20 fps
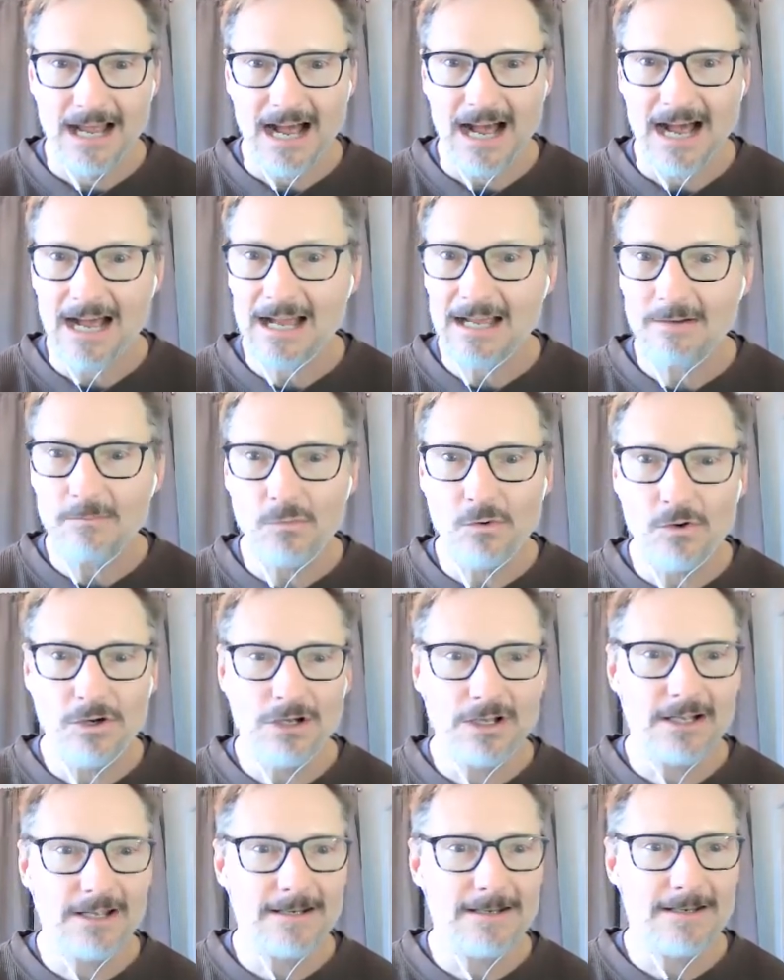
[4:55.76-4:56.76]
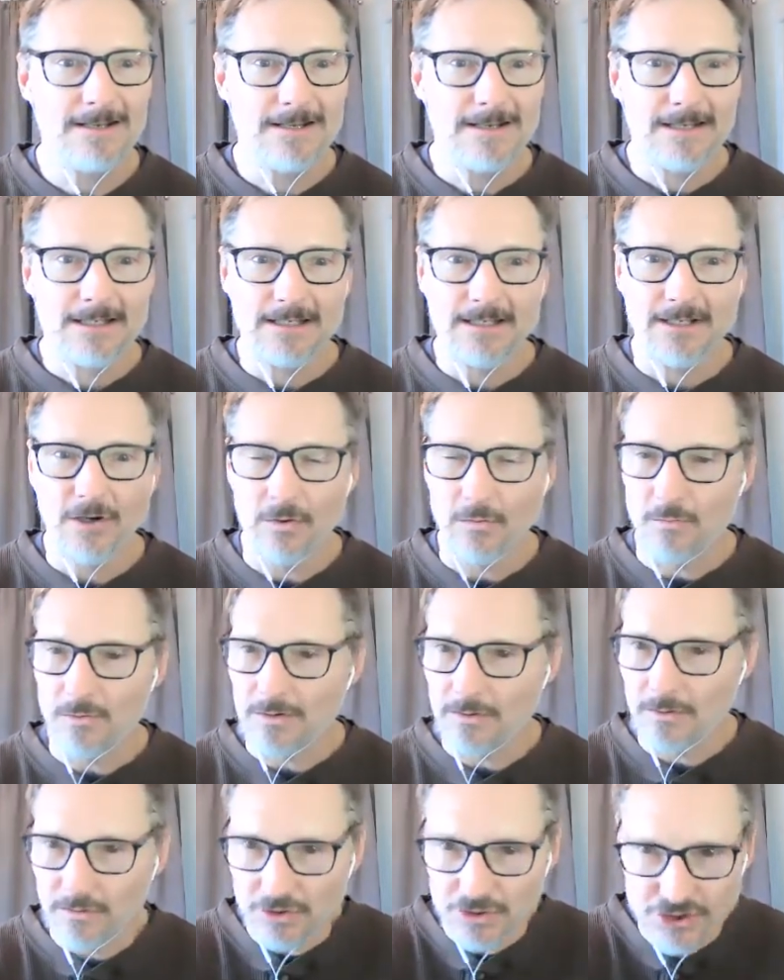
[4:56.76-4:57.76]
I would,
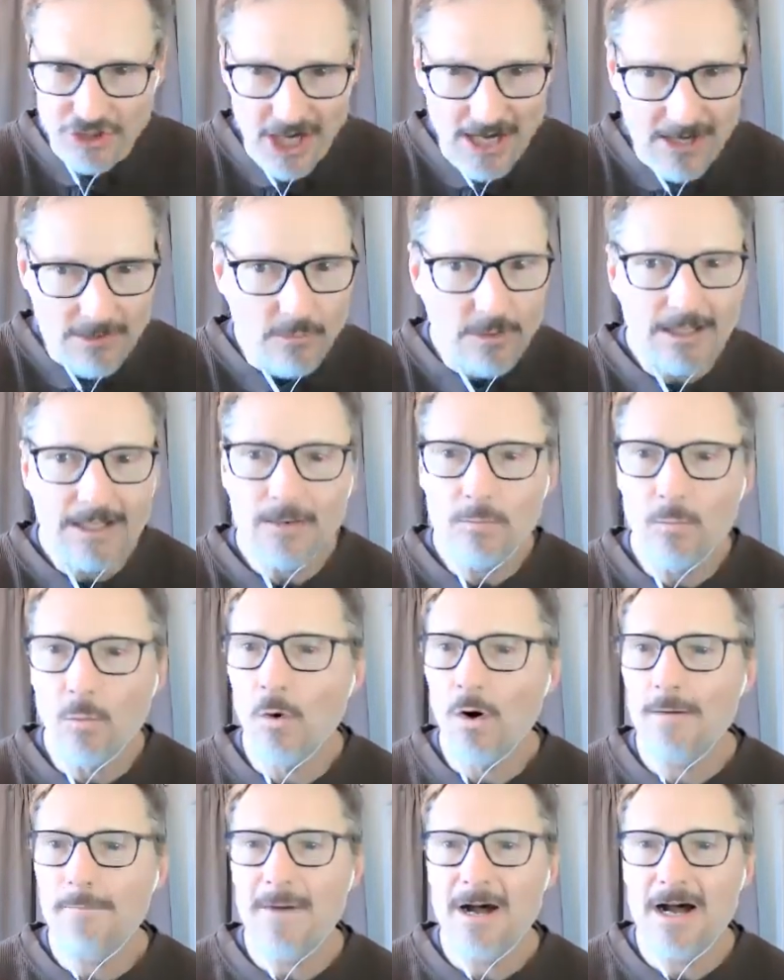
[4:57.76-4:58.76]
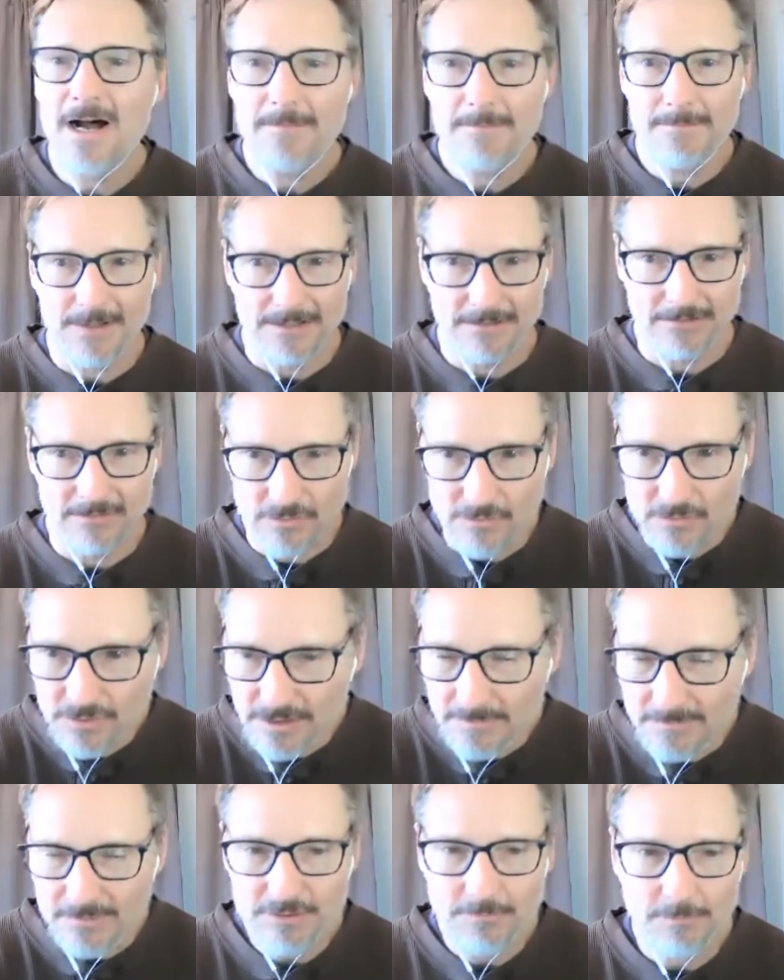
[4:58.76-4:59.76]
generally warm up and do
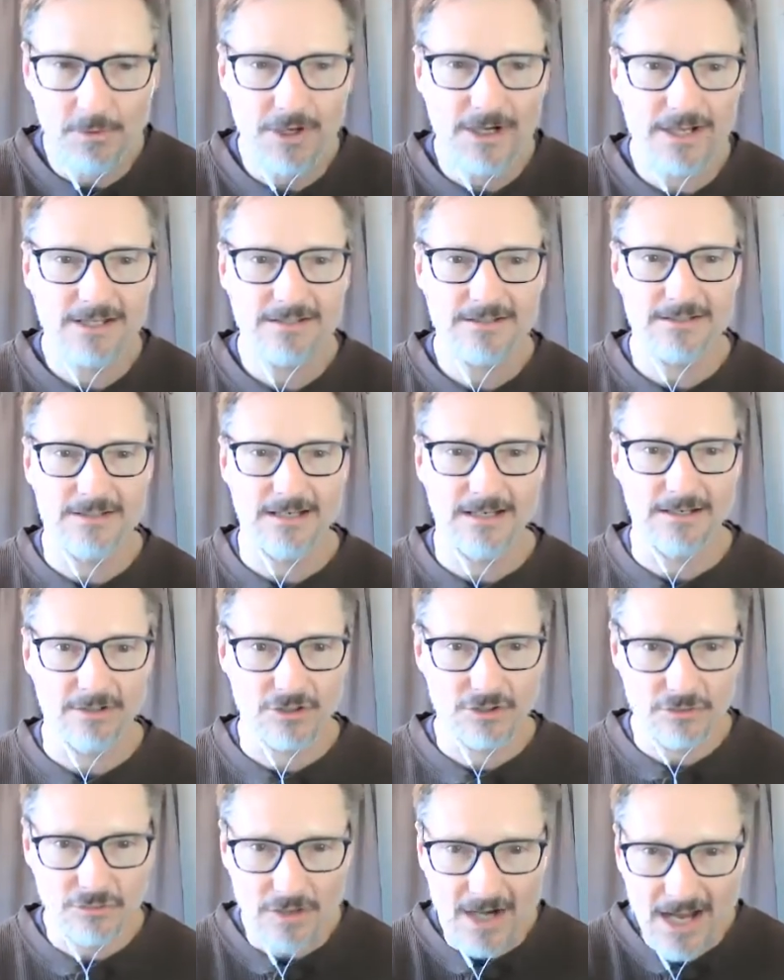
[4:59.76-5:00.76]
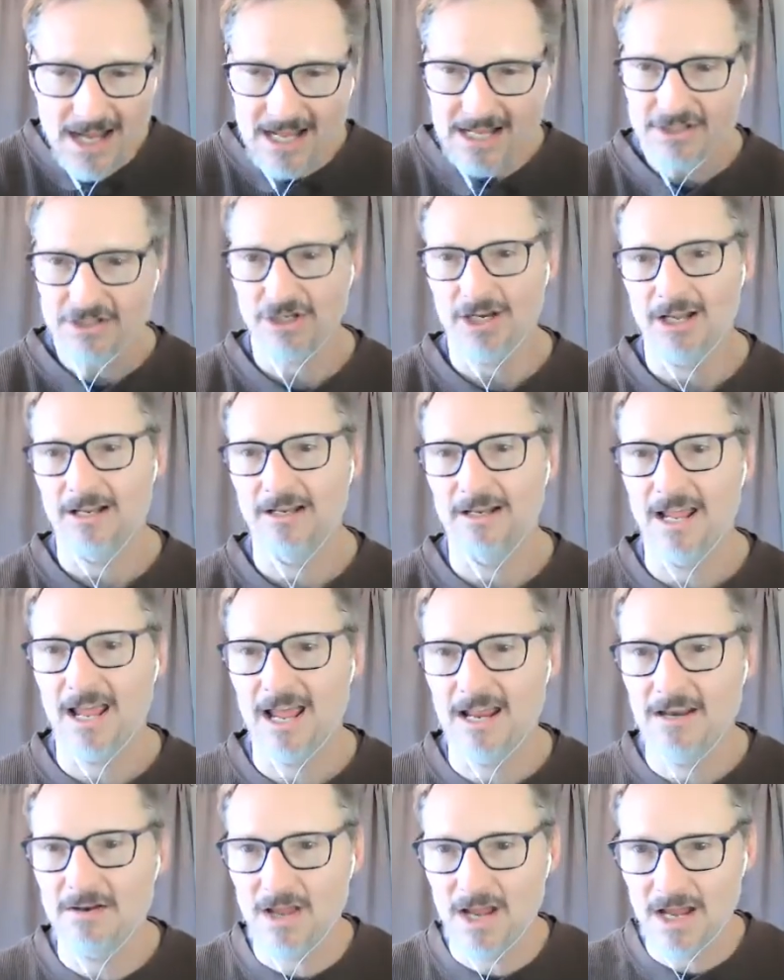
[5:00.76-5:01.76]
some sprints and stretch
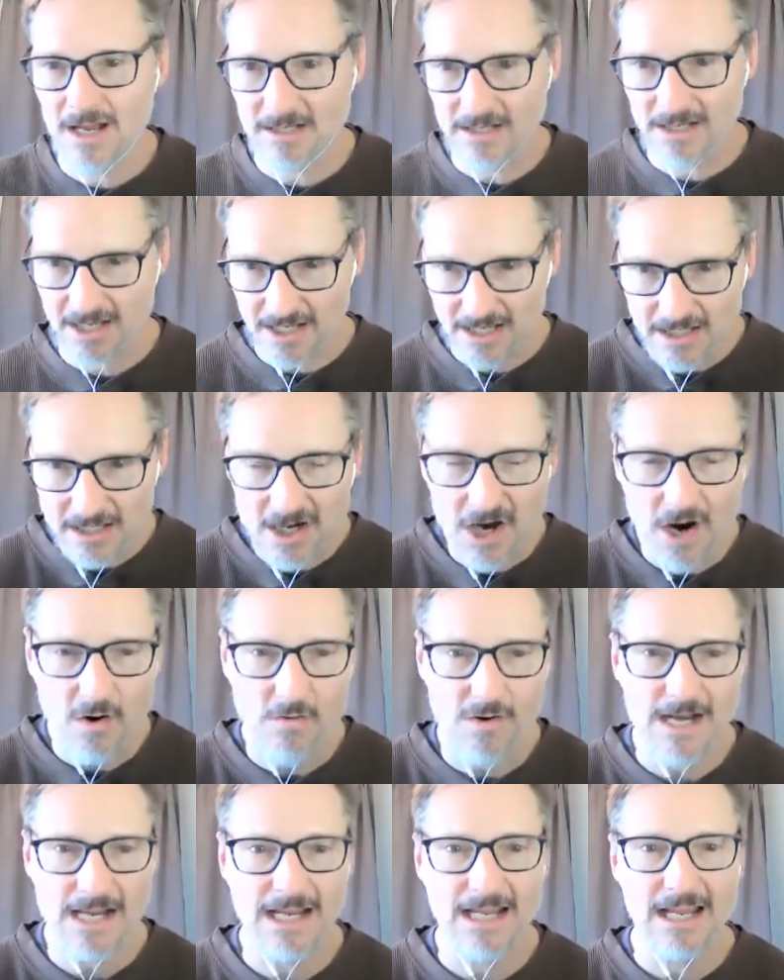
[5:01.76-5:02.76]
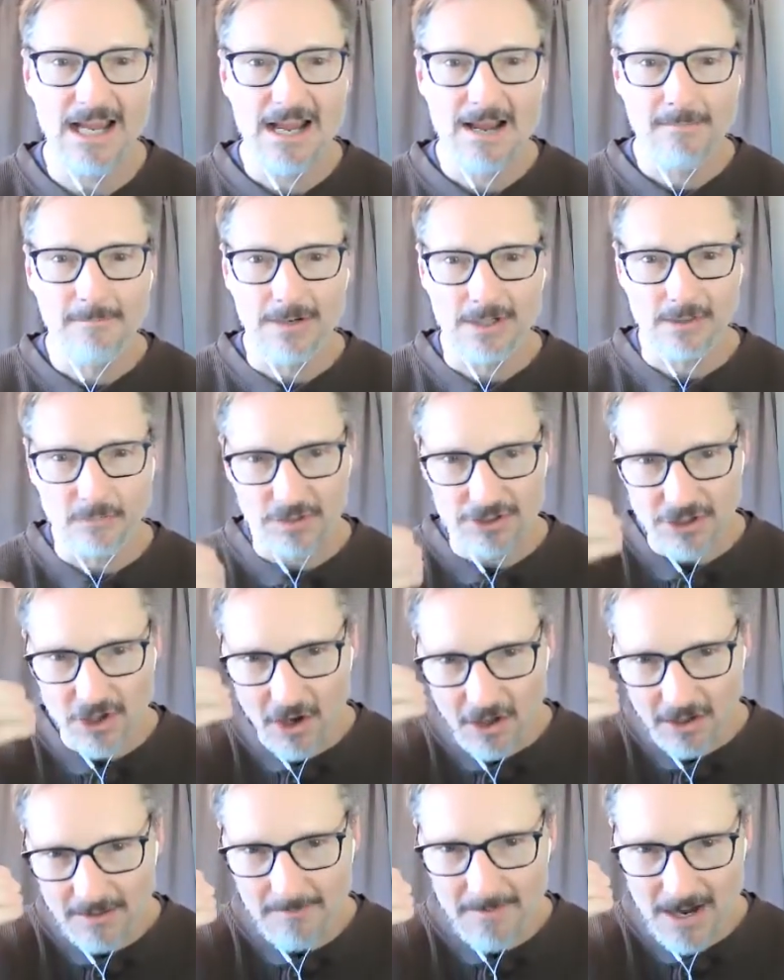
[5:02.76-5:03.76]
and get going, but it was
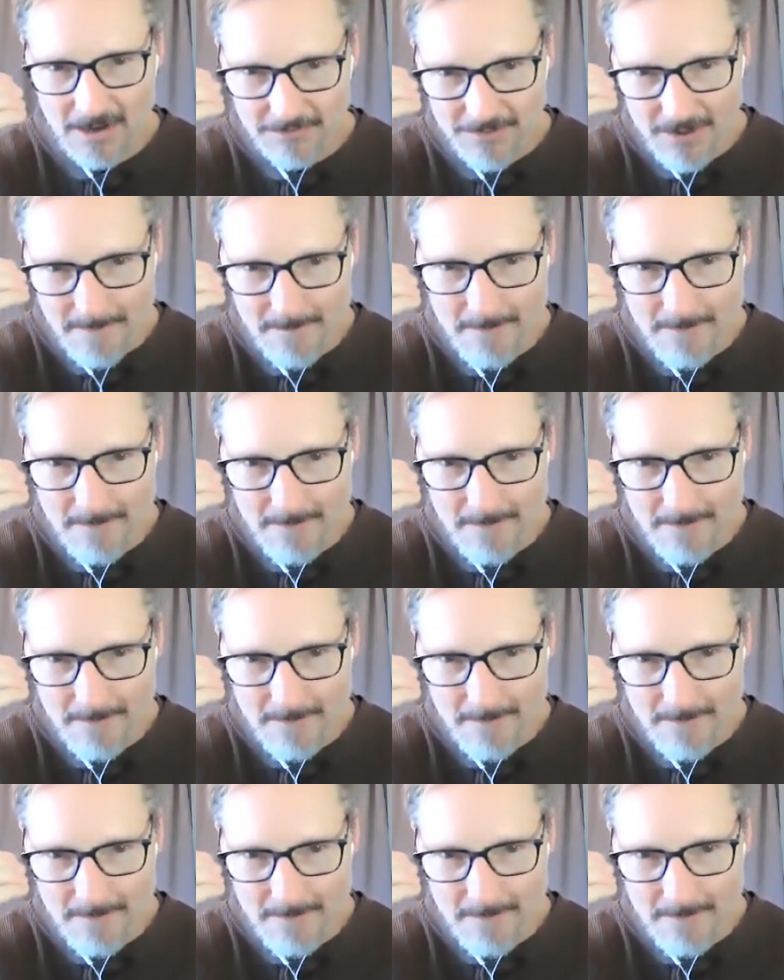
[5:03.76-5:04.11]
all about the